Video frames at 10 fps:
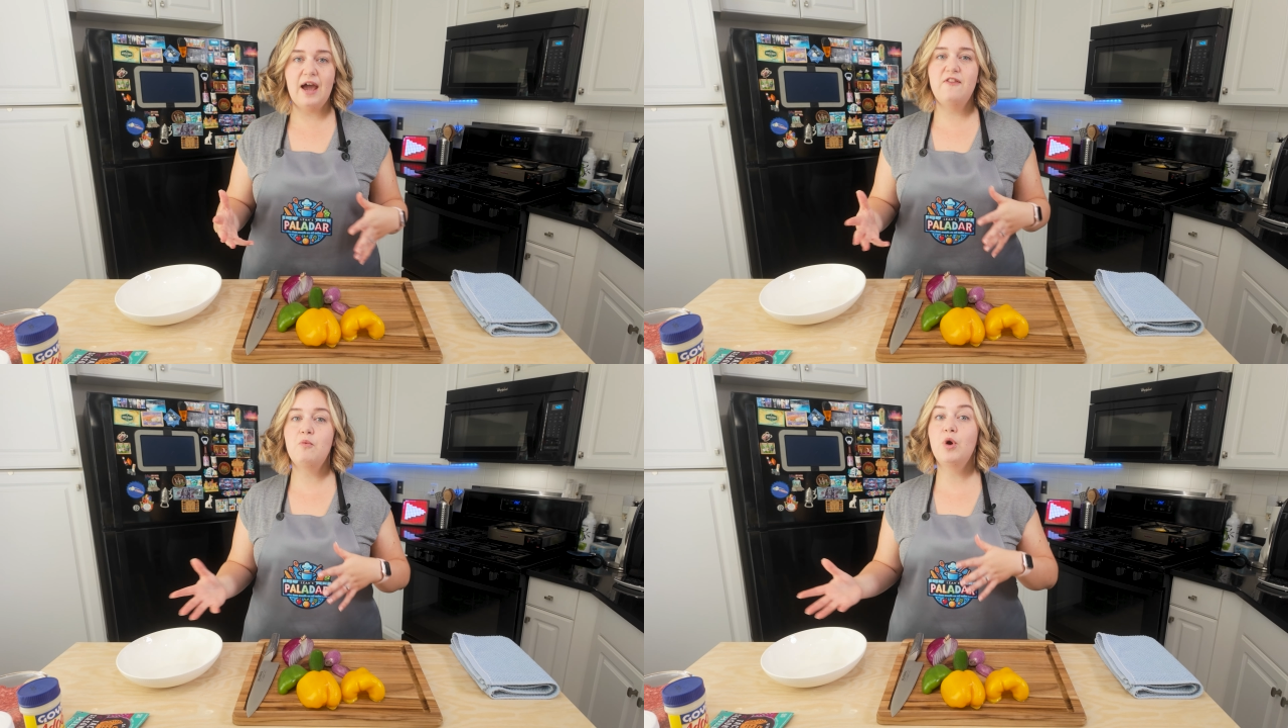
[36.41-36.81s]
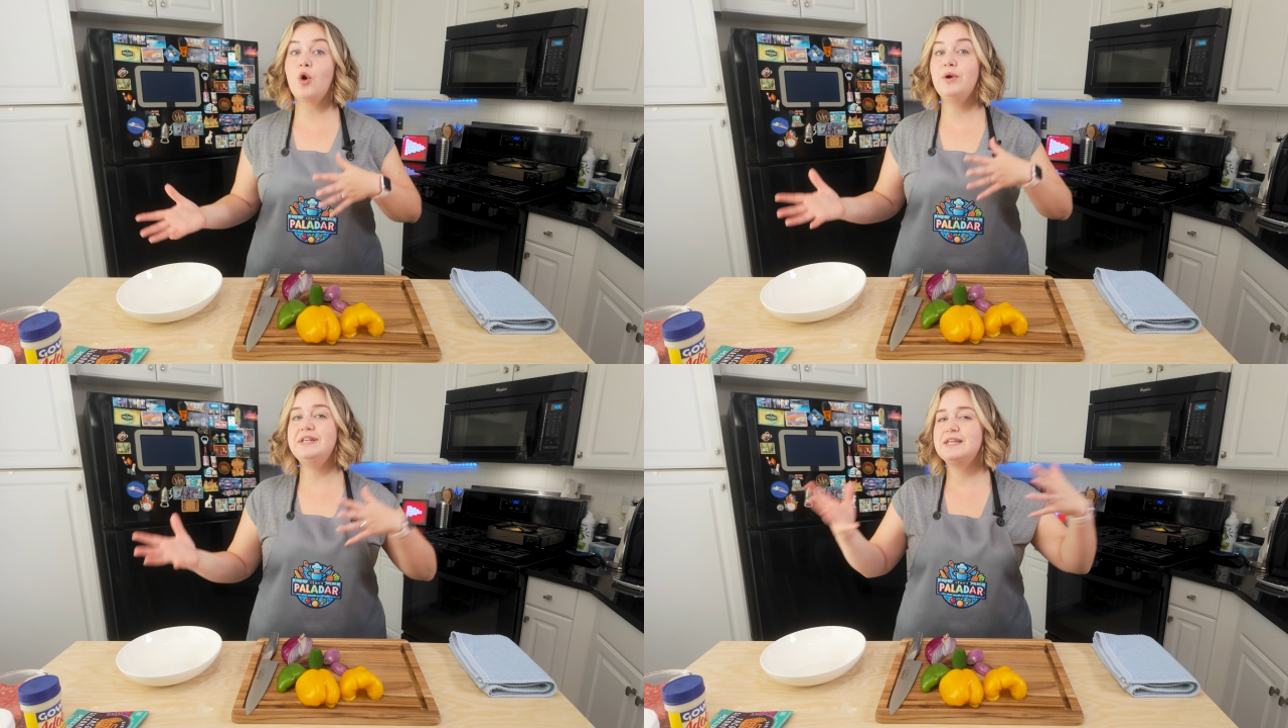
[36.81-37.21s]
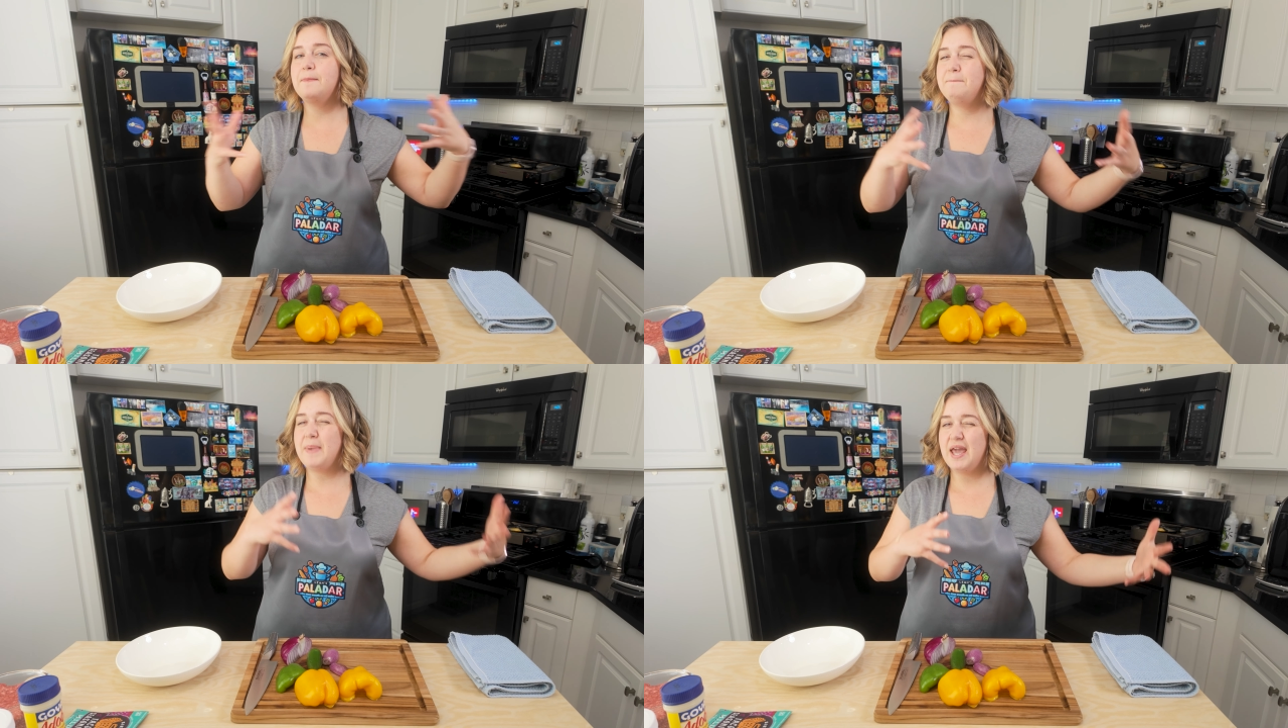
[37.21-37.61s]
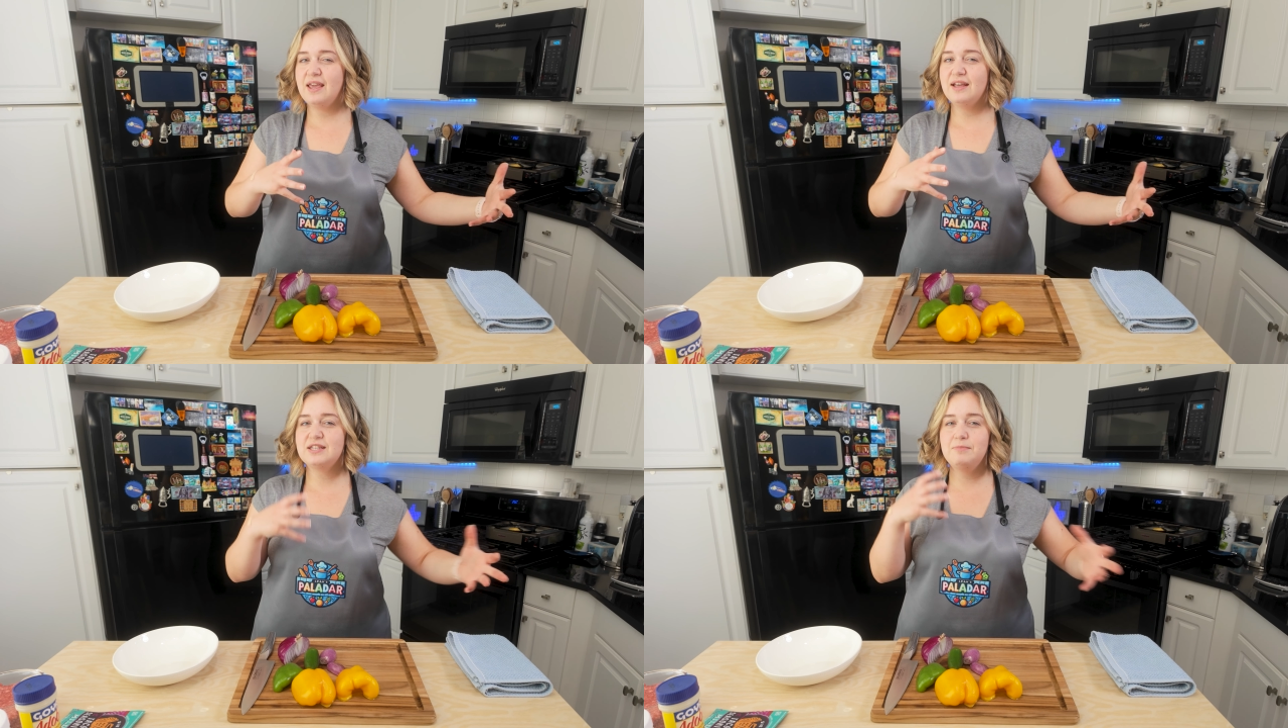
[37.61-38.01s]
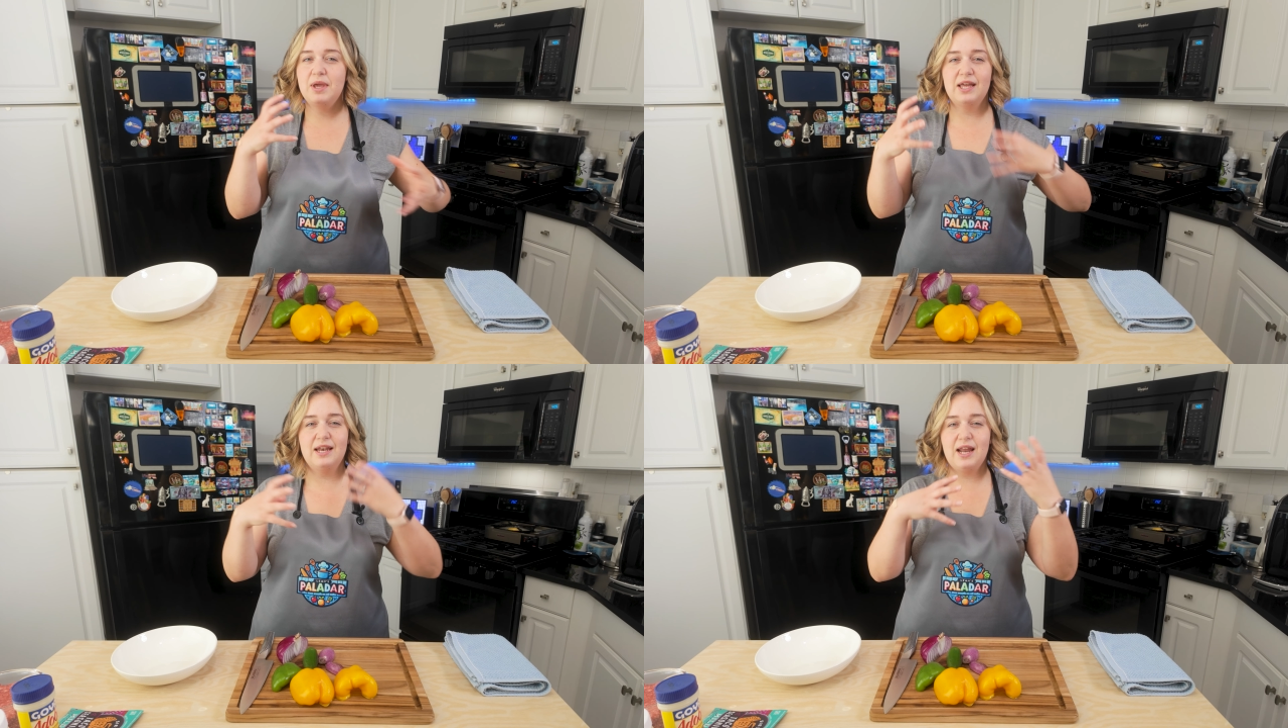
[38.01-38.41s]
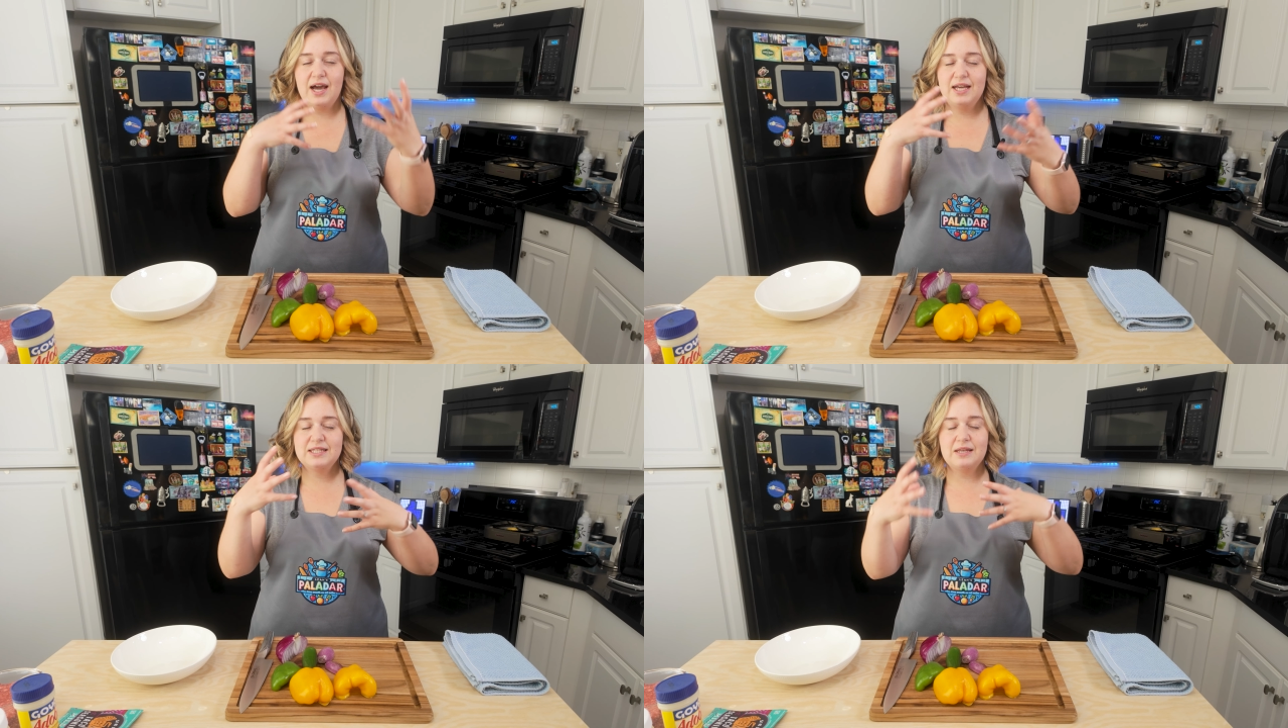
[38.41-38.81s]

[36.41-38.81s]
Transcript: and then we're going to bake it to make it nice